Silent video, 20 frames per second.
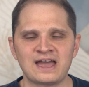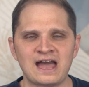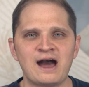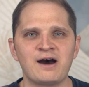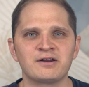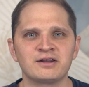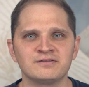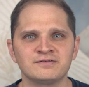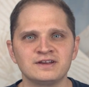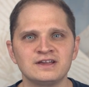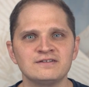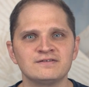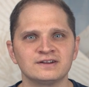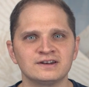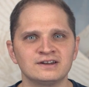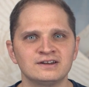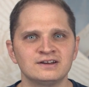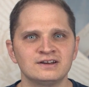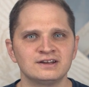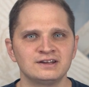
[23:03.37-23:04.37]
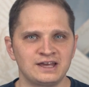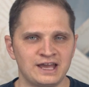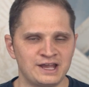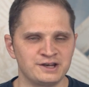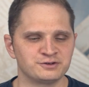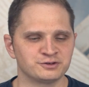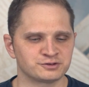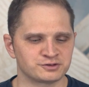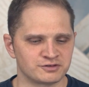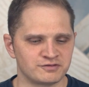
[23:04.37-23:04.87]
out of even
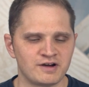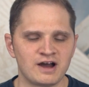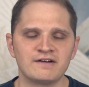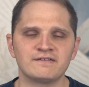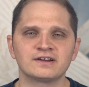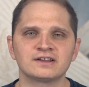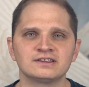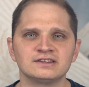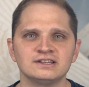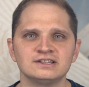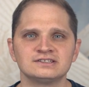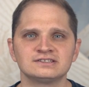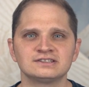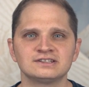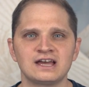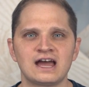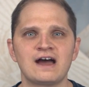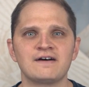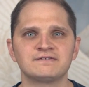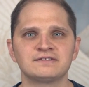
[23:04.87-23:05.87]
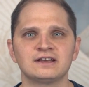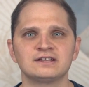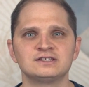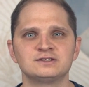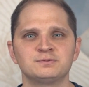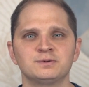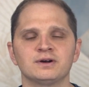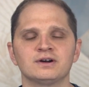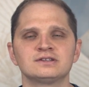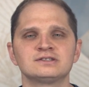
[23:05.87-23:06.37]
angels reviving these half-dead
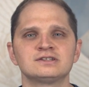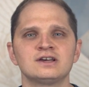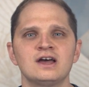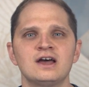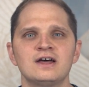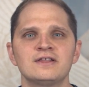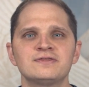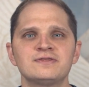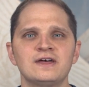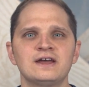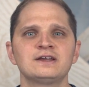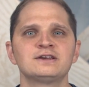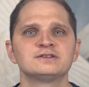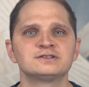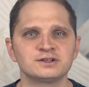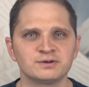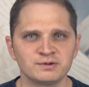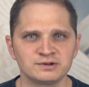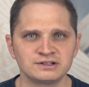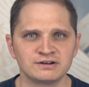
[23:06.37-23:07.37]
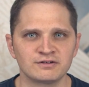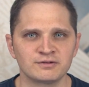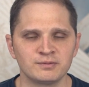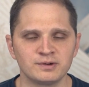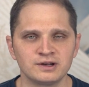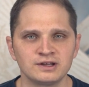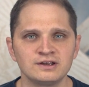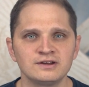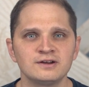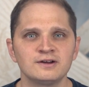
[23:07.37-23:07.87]
spirits? Thank you so much,
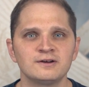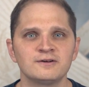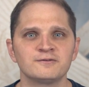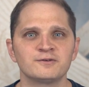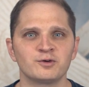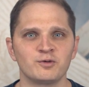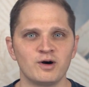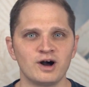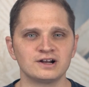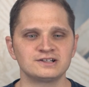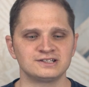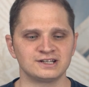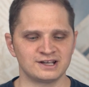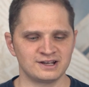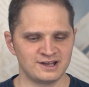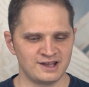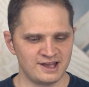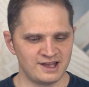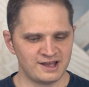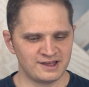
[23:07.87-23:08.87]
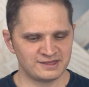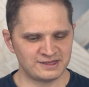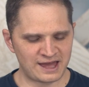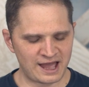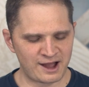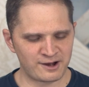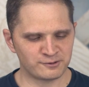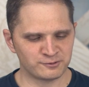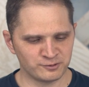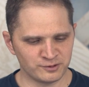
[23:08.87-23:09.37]
everybody, for watching.
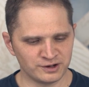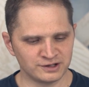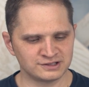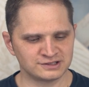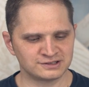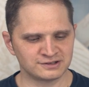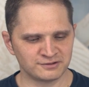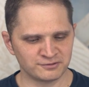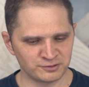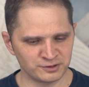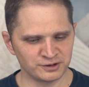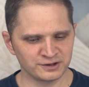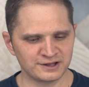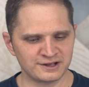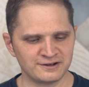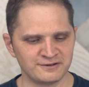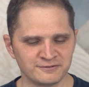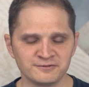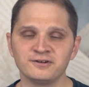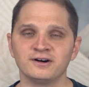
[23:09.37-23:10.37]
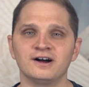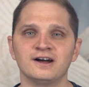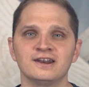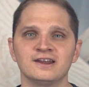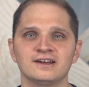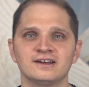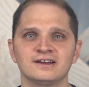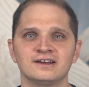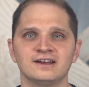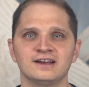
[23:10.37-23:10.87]
That was really
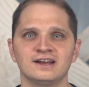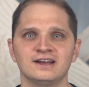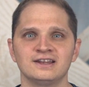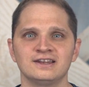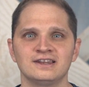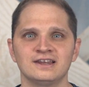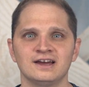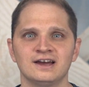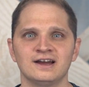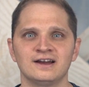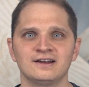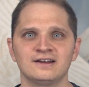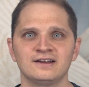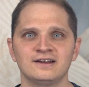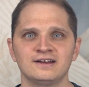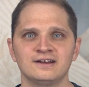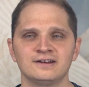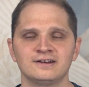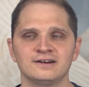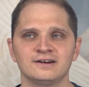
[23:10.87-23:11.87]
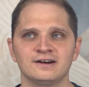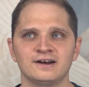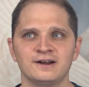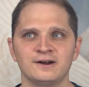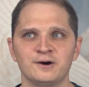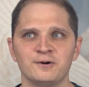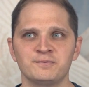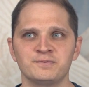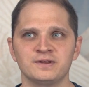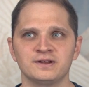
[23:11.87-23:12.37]
fun. And I
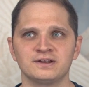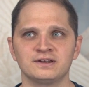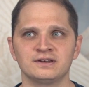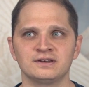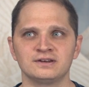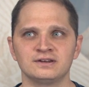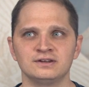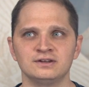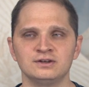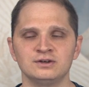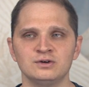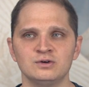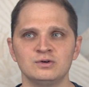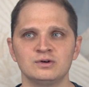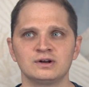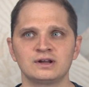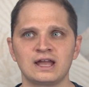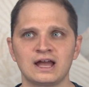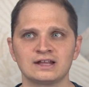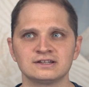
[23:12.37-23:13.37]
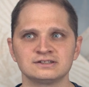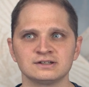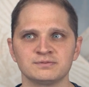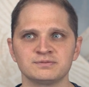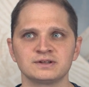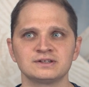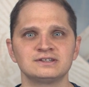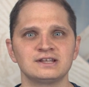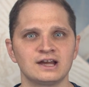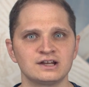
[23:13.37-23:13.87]
hope that you get
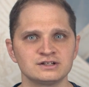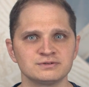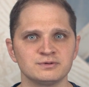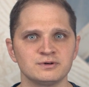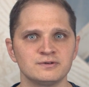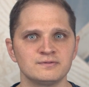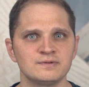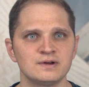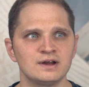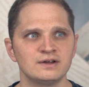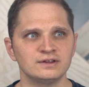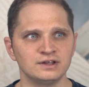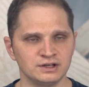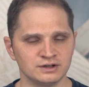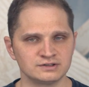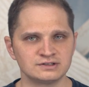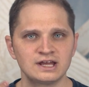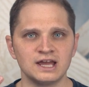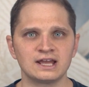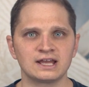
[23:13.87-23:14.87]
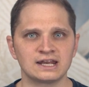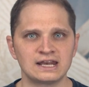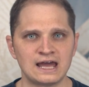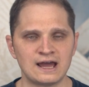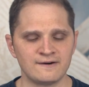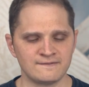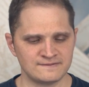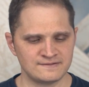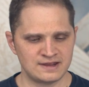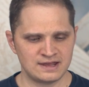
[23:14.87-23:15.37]
something tangible that you're taking
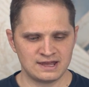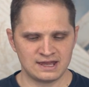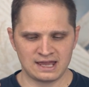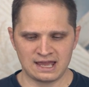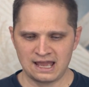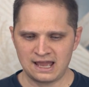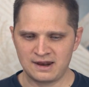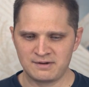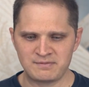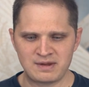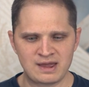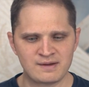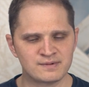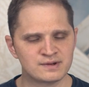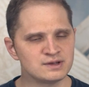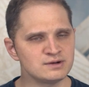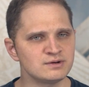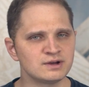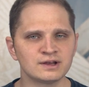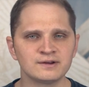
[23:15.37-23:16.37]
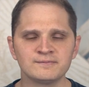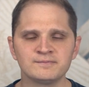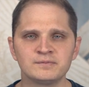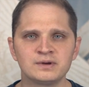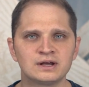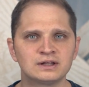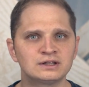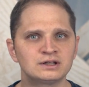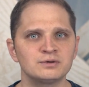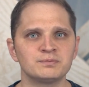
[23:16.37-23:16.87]
out. And maybe you can
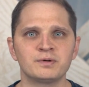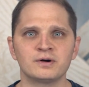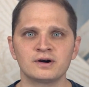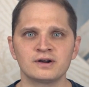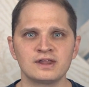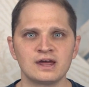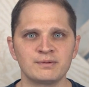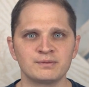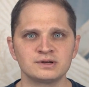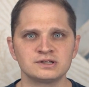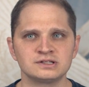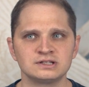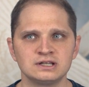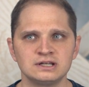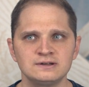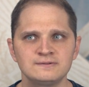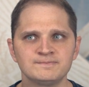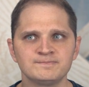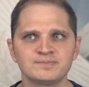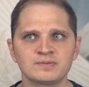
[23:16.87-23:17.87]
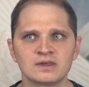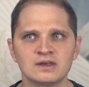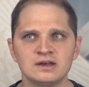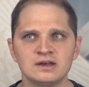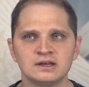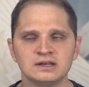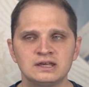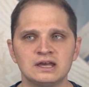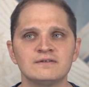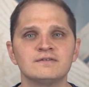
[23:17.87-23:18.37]
be a little part of that machine,
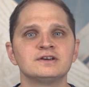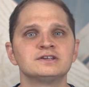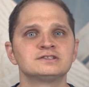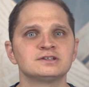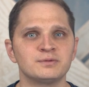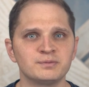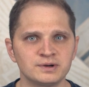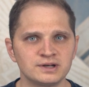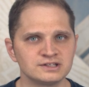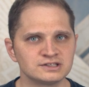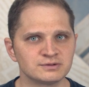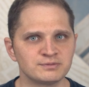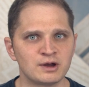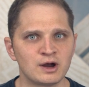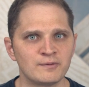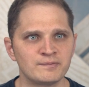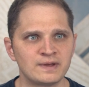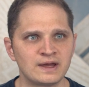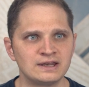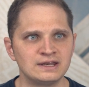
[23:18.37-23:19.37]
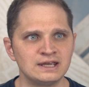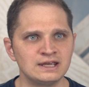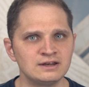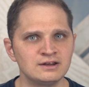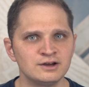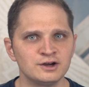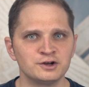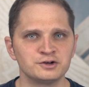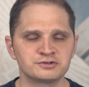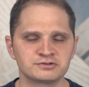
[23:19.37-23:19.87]
giving somebody some help they
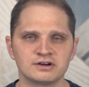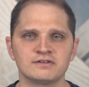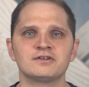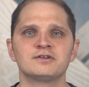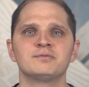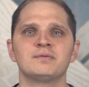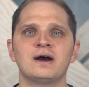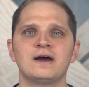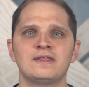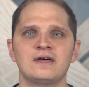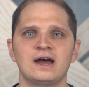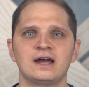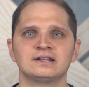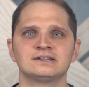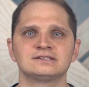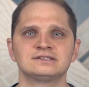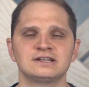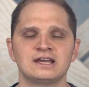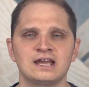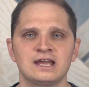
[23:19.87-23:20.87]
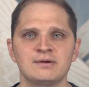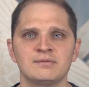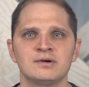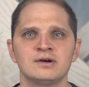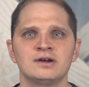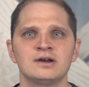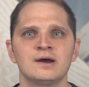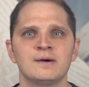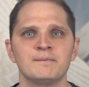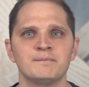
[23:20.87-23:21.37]
need, driven by that
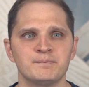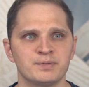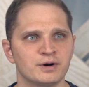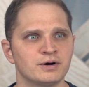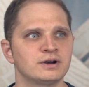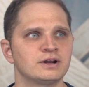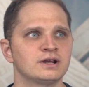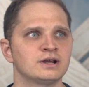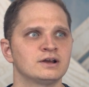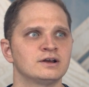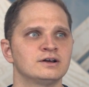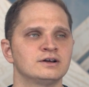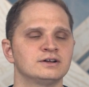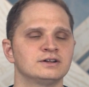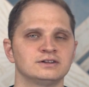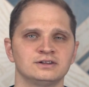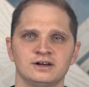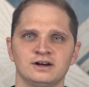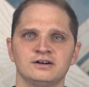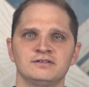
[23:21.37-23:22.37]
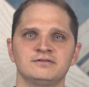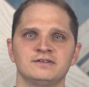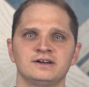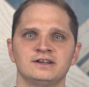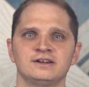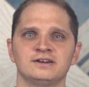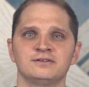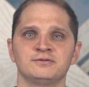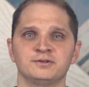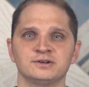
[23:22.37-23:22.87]
same burning love
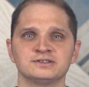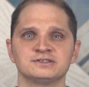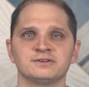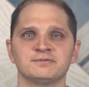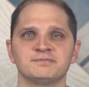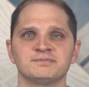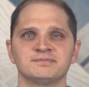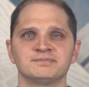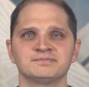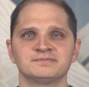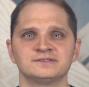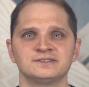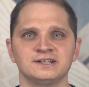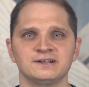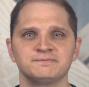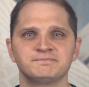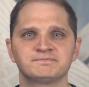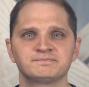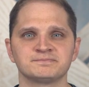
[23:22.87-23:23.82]
and wisdom. See ya.